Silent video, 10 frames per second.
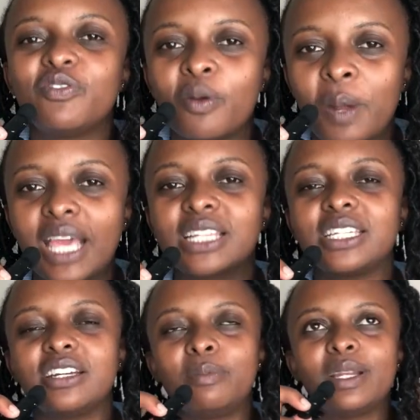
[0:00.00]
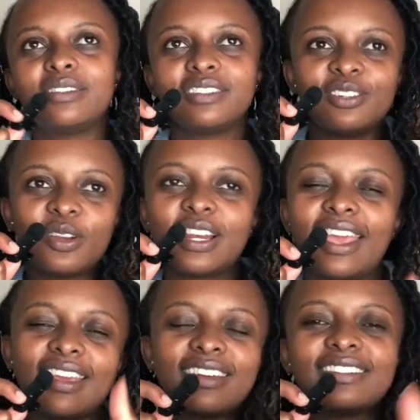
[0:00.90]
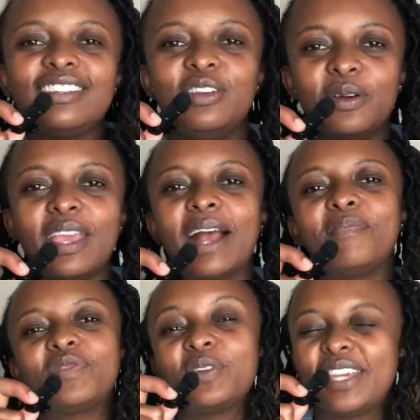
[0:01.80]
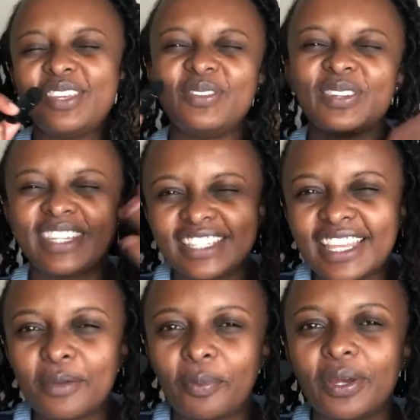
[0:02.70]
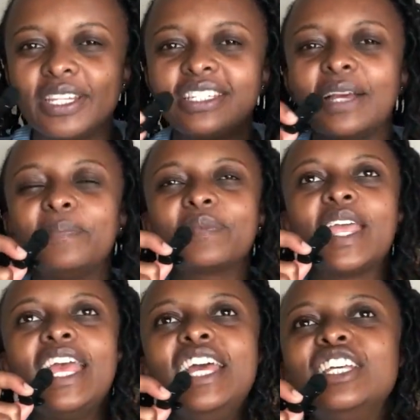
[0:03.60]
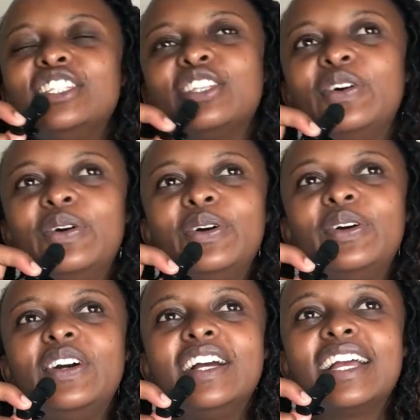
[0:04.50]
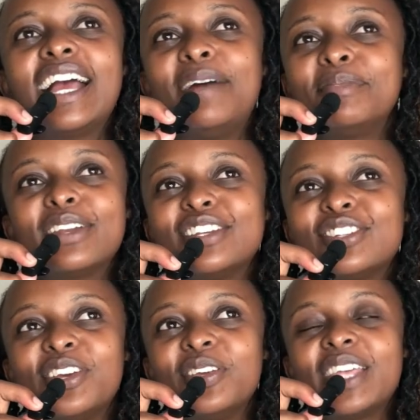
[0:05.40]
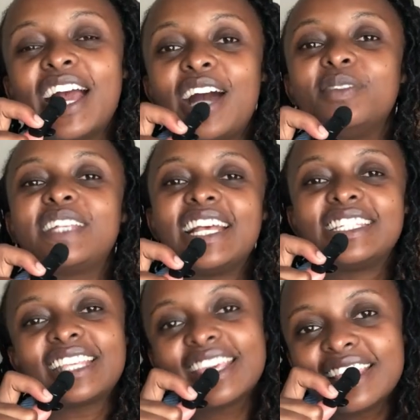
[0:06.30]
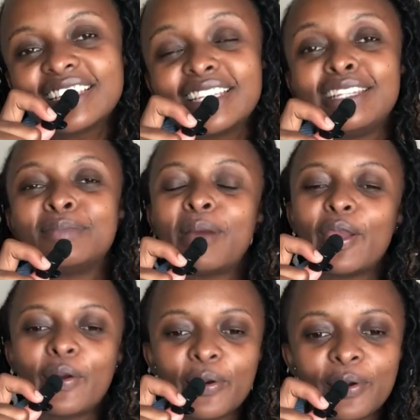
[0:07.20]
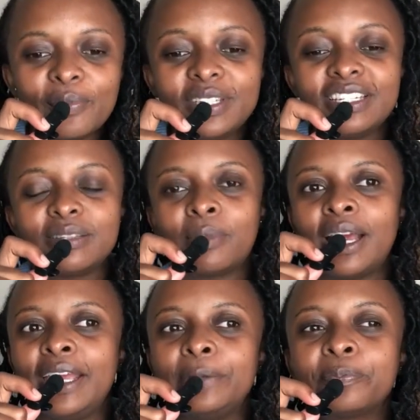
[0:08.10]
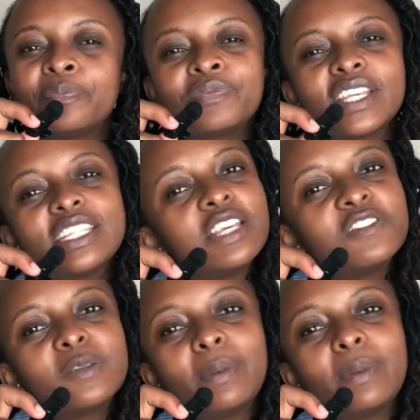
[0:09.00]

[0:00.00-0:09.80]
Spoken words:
from next year, but not like, you know. Yeah, you get the point. Yeah, so I'm gonna show you the house as is. It is my home, it is my safe